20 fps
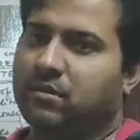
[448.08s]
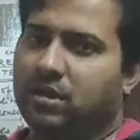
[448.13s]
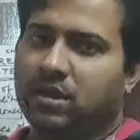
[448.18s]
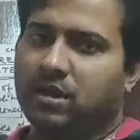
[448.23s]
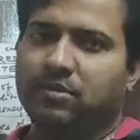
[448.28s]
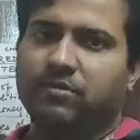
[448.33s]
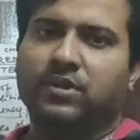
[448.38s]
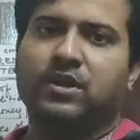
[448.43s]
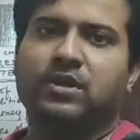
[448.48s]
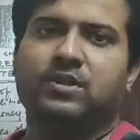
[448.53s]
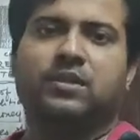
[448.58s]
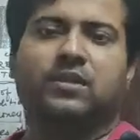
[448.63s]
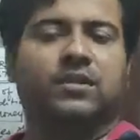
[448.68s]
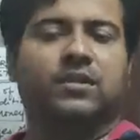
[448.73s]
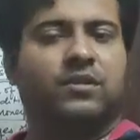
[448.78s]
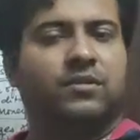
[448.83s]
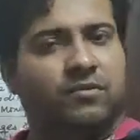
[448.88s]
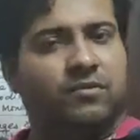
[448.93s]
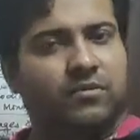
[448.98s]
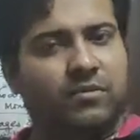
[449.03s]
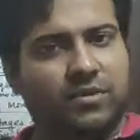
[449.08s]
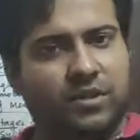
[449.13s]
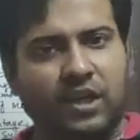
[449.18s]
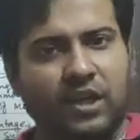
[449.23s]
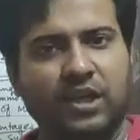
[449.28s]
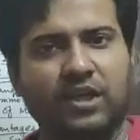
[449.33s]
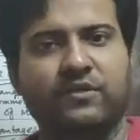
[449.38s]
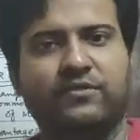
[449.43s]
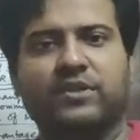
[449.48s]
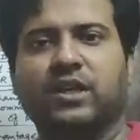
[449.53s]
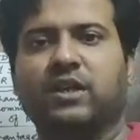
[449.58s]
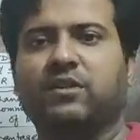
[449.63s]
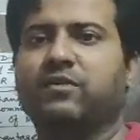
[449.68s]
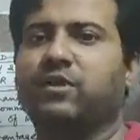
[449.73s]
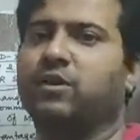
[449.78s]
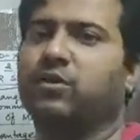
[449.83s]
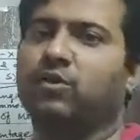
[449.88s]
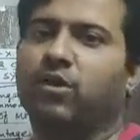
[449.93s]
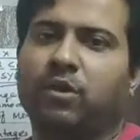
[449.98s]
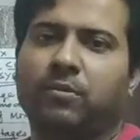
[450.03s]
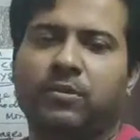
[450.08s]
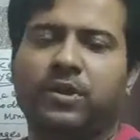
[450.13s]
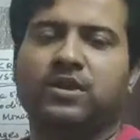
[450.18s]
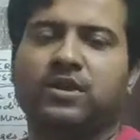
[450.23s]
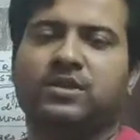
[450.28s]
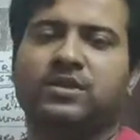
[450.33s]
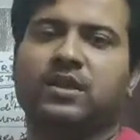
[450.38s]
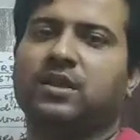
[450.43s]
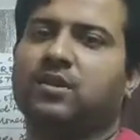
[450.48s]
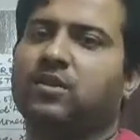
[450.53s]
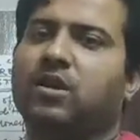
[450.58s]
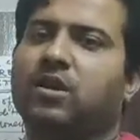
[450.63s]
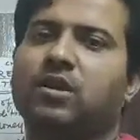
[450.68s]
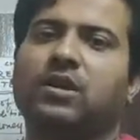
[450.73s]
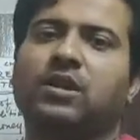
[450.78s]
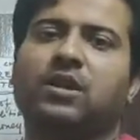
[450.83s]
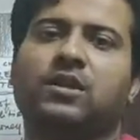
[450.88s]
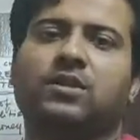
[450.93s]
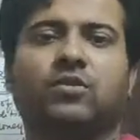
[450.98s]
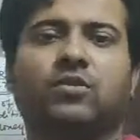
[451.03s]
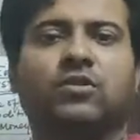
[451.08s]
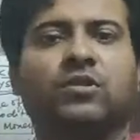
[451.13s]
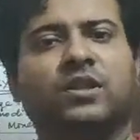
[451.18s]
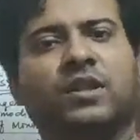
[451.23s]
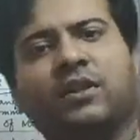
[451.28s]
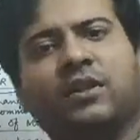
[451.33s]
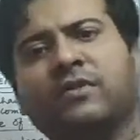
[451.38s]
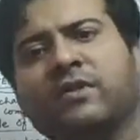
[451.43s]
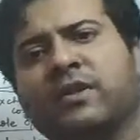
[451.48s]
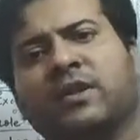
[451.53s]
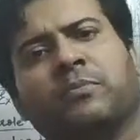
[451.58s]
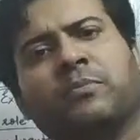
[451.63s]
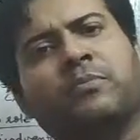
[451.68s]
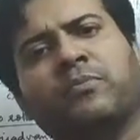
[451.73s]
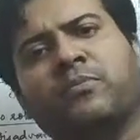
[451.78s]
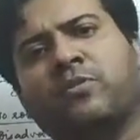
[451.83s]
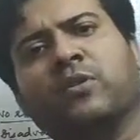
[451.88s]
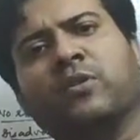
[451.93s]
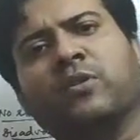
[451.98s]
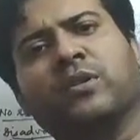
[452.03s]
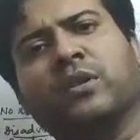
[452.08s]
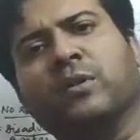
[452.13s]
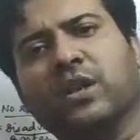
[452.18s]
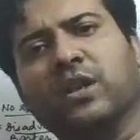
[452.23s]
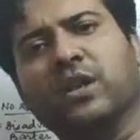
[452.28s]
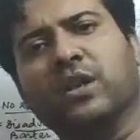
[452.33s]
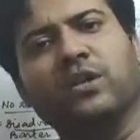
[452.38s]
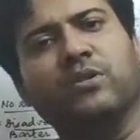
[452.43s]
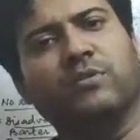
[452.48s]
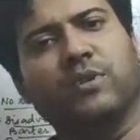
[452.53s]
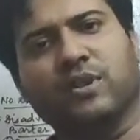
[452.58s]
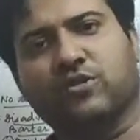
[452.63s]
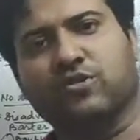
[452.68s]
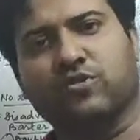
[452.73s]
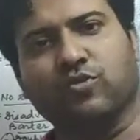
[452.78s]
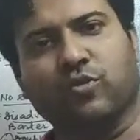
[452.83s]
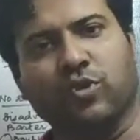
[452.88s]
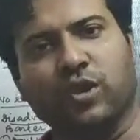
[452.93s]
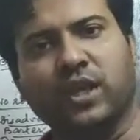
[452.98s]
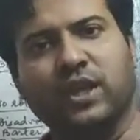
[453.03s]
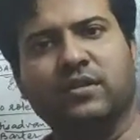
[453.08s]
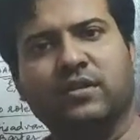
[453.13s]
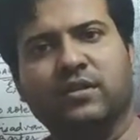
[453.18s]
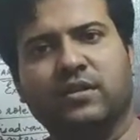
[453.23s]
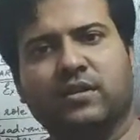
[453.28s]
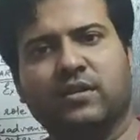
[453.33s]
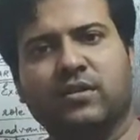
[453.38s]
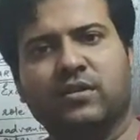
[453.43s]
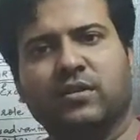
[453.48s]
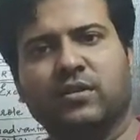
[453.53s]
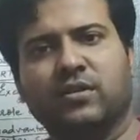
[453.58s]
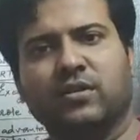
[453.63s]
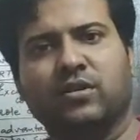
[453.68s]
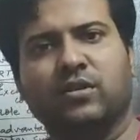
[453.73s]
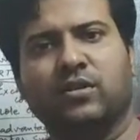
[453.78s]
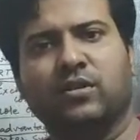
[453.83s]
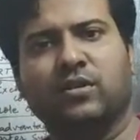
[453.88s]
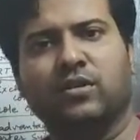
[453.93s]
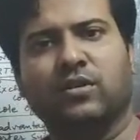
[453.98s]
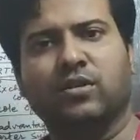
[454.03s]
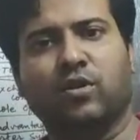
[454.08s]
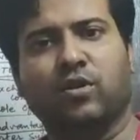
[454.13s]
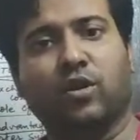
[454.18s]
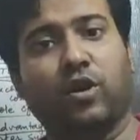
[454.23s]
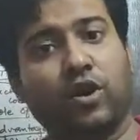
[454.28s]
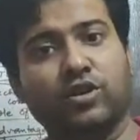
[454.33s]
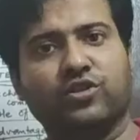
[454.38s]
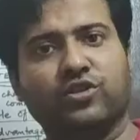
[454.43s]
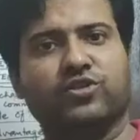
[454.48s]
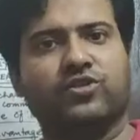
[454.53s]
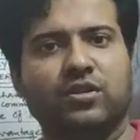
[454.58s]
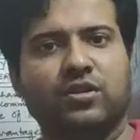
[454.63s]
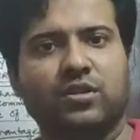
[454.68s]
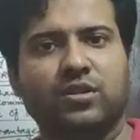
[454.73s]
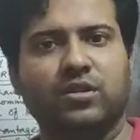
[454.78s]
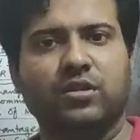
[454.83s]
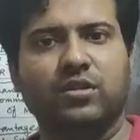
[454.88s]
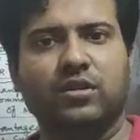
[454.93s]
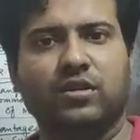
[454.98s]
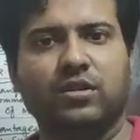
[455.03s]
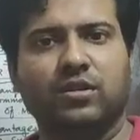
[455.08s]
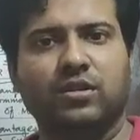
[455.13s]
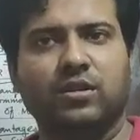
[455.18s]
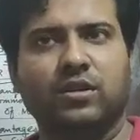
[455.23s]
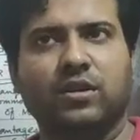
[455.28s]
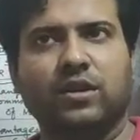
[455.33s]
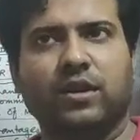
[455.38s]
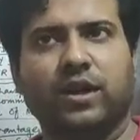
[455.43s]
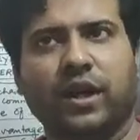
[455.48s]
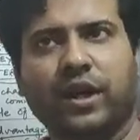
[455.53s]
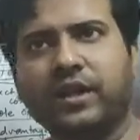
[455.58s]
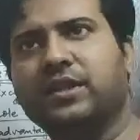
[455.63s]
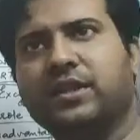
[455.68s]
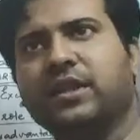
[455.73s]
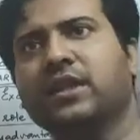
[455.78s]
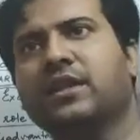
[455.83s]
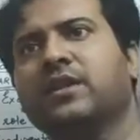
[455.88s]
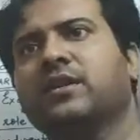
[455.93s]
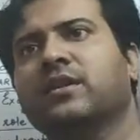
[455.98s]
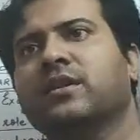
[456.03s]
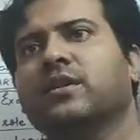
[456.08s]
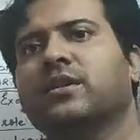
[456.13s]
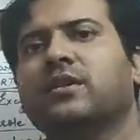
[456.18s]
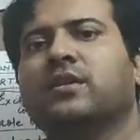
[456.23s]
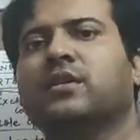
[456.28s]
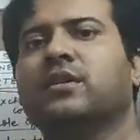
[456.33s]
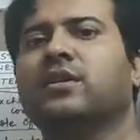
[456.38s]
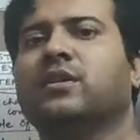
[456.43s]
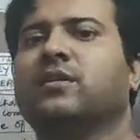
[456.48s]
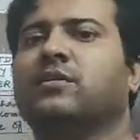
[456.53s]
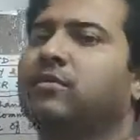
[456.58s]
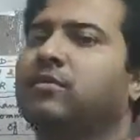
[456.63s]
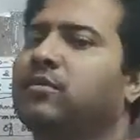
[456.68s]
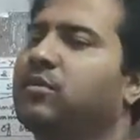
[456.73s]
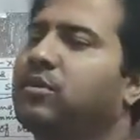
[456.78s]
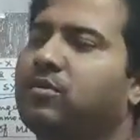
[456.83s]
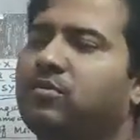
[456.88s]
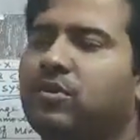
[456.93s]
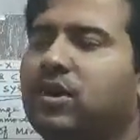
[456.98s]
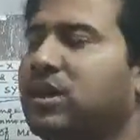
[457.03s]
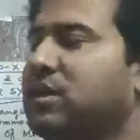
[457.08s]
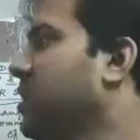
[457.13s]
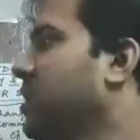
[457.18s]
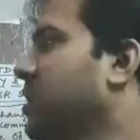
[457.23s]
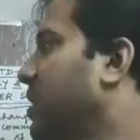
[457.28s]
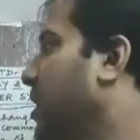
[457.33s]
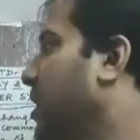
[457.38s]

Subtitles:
There were thieves, there were robbers and all. So there the money was stolen, lost, anything was